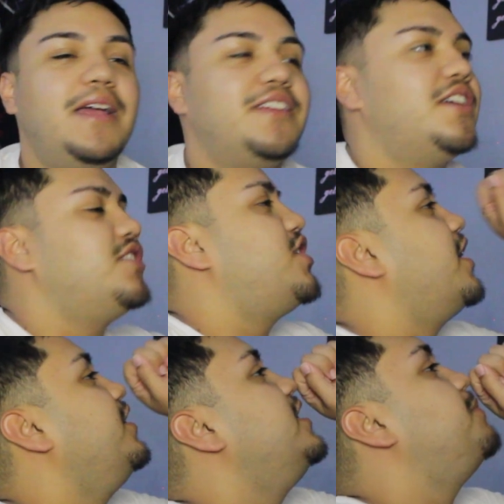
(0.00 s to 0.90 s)
like just
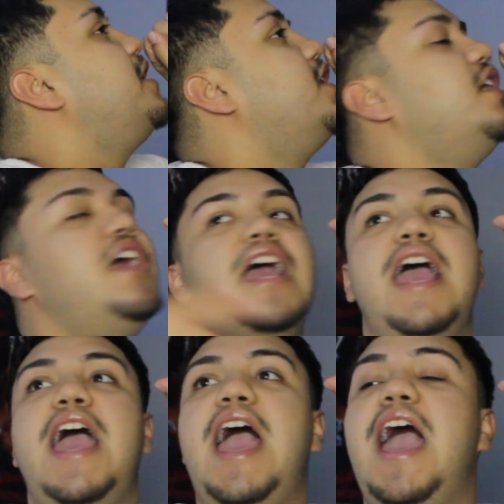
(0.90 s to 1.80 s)
chugging this beer.
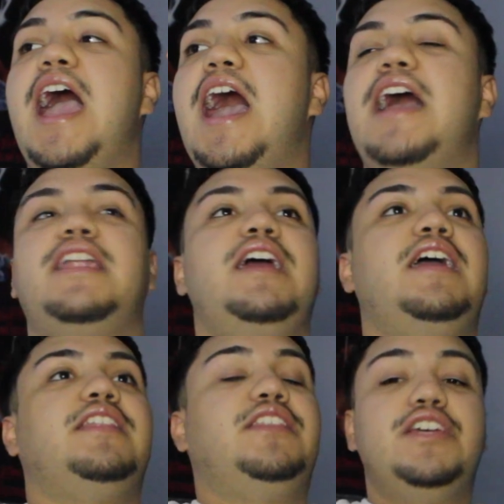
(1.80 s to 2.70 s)
And
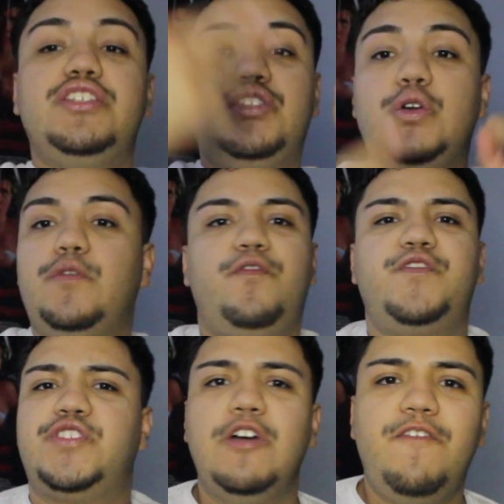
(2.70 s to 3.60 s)
this dude
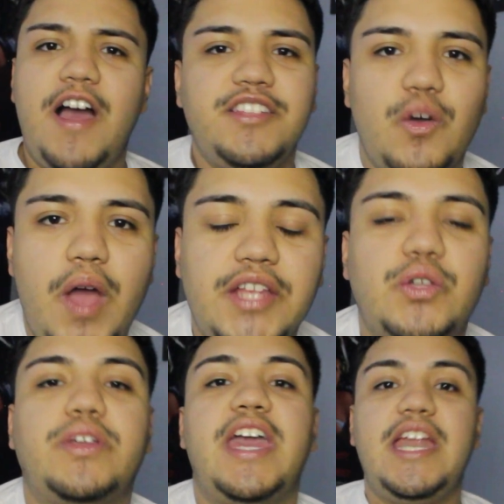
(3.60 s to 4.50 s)
still finds a way
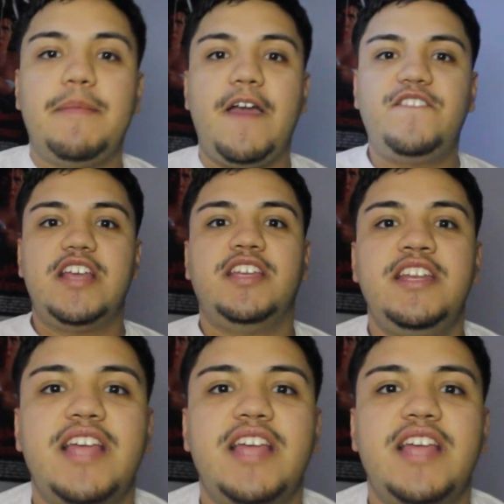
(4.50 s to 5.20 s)
to get in my face. And he's